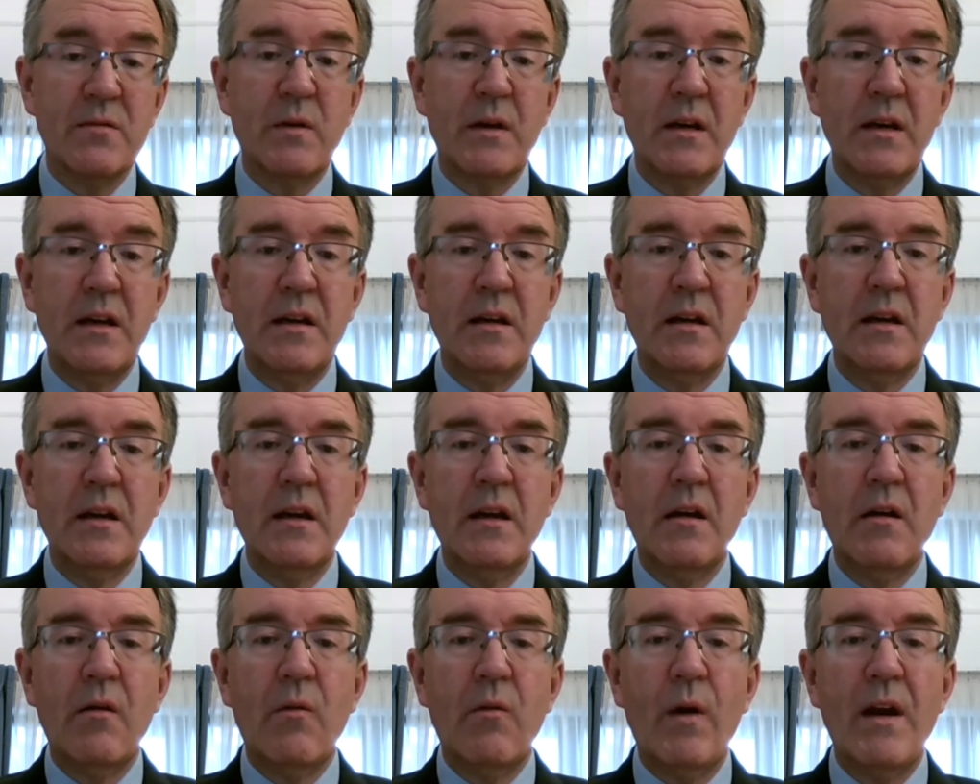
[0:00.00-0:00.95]
We
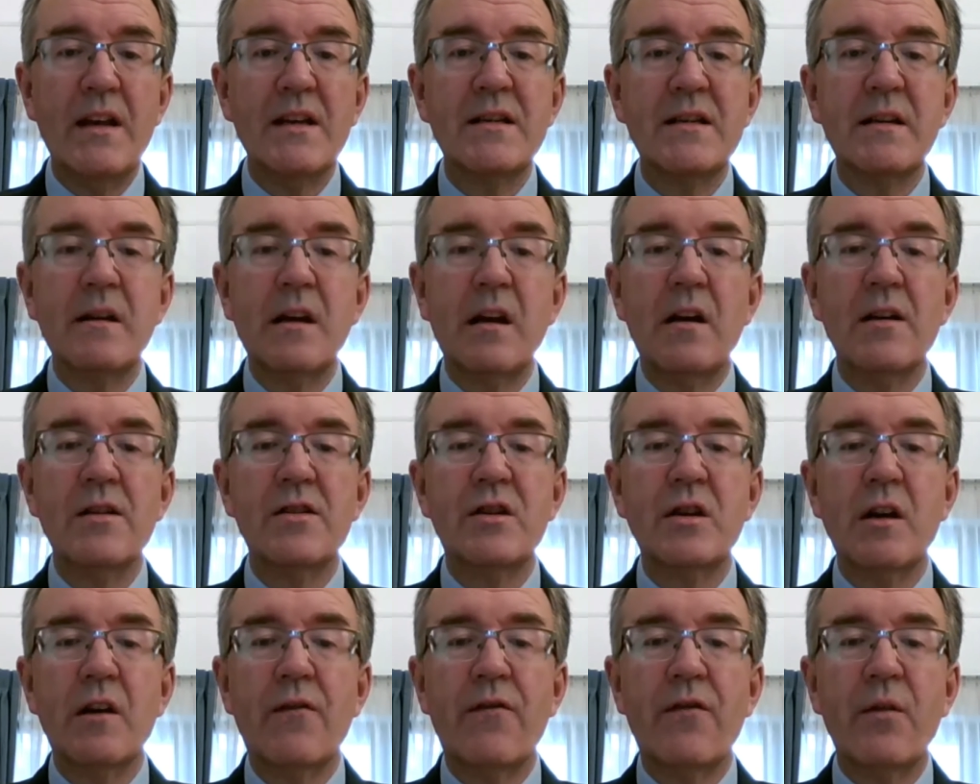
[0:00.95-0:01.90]
went last
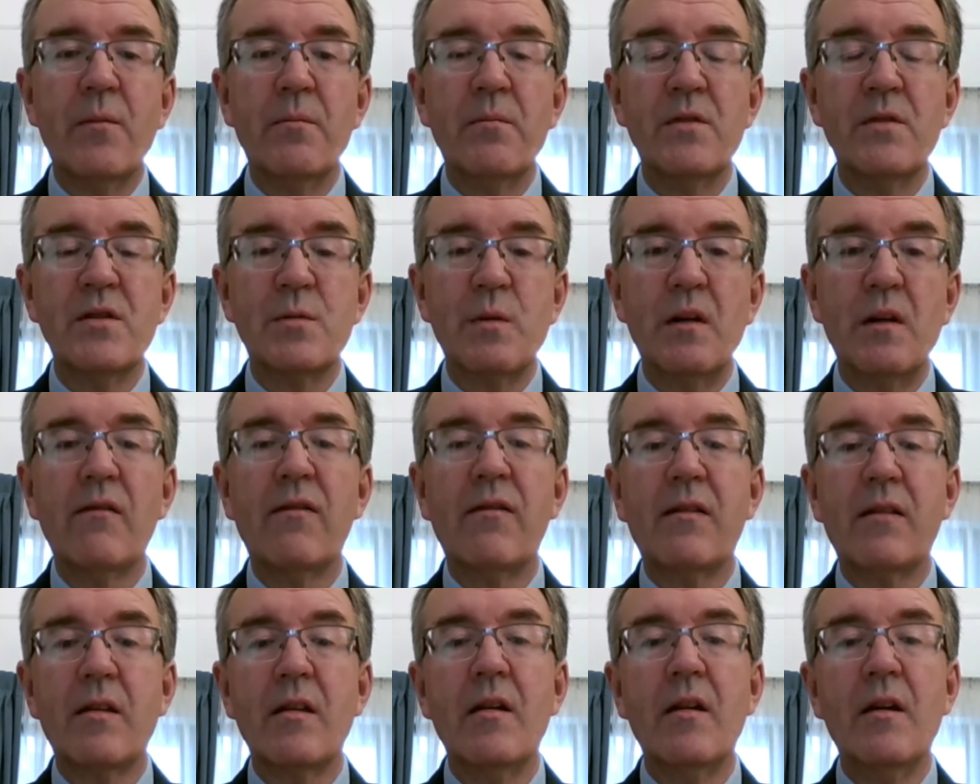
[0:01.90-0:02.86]
year from 12th
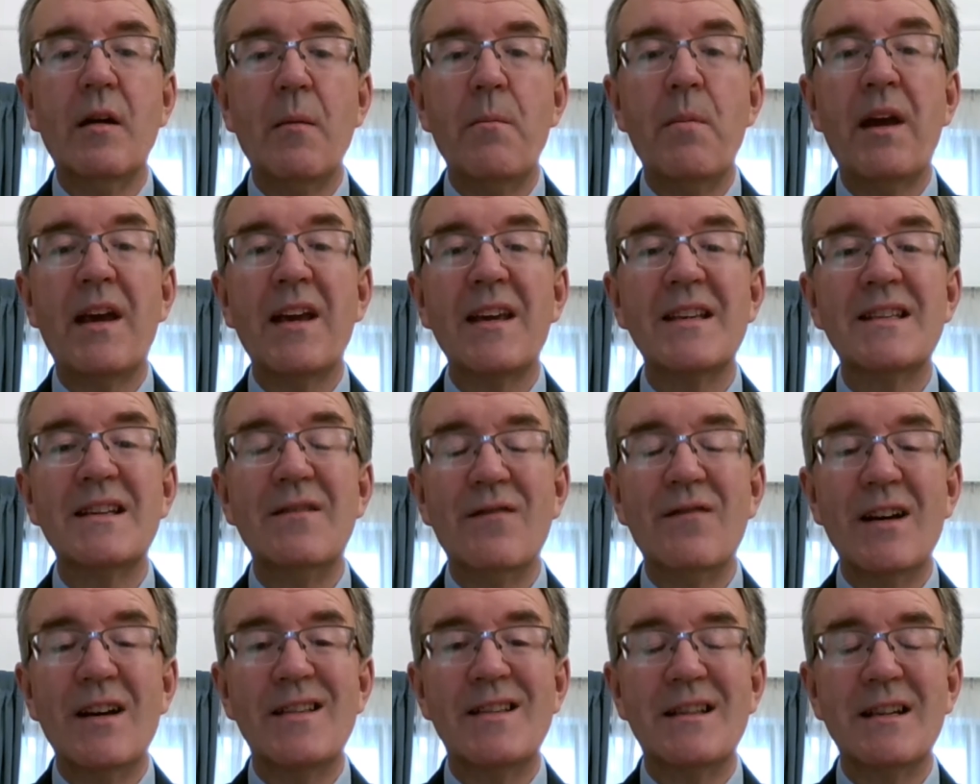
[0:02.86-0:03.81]
biggest
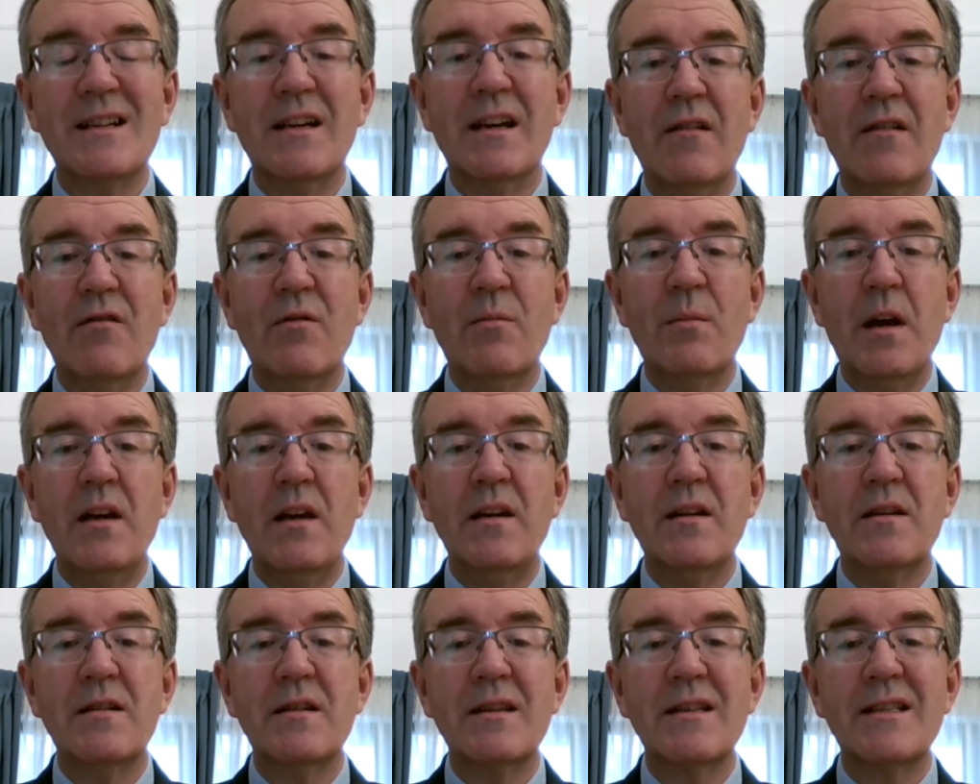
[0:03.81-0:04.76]
investor
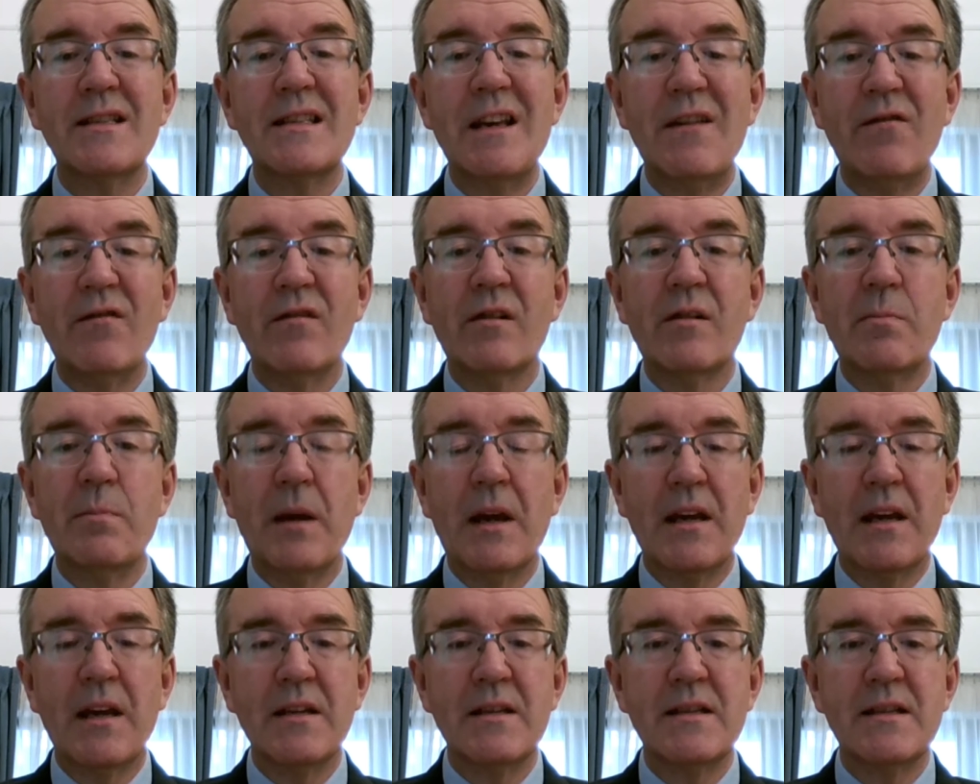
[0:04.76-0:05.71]
Romania to the 7th
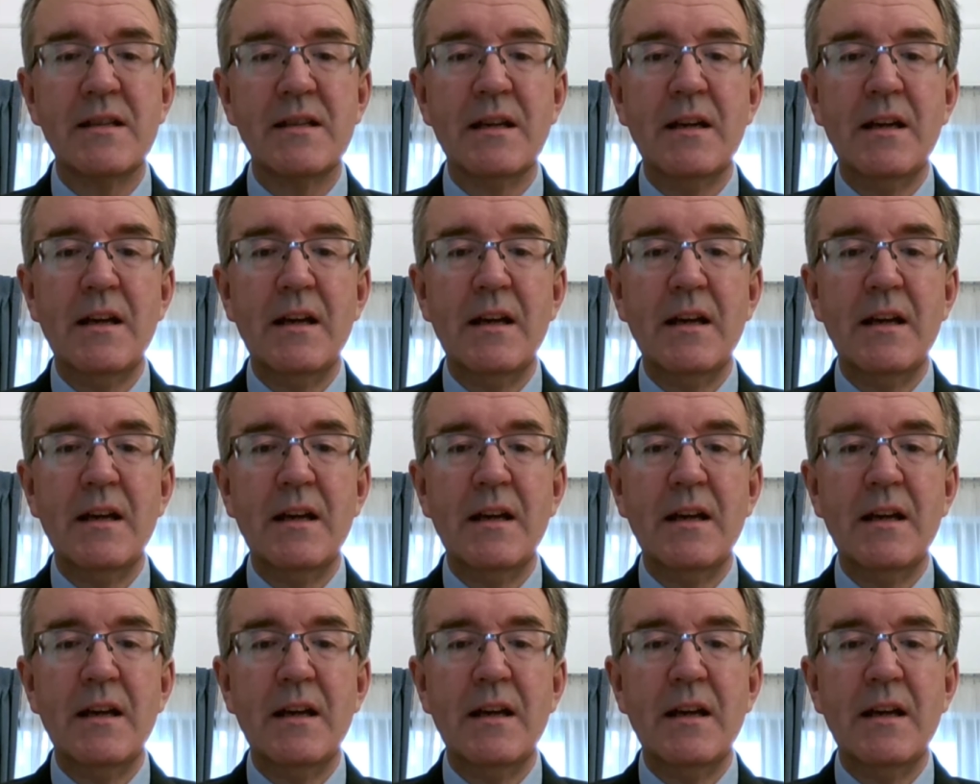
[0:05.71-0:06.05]
biggest.